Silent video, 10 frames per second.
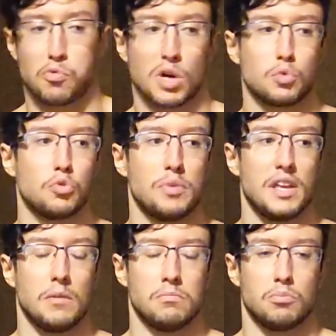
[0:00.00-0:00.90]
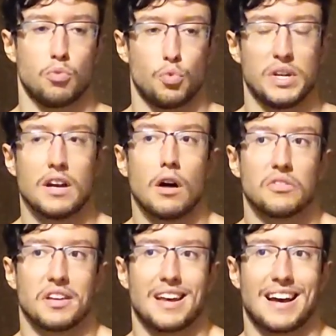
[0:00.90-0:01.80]
of what would be
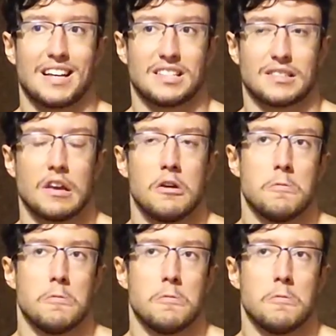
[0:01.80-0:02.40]
regarded as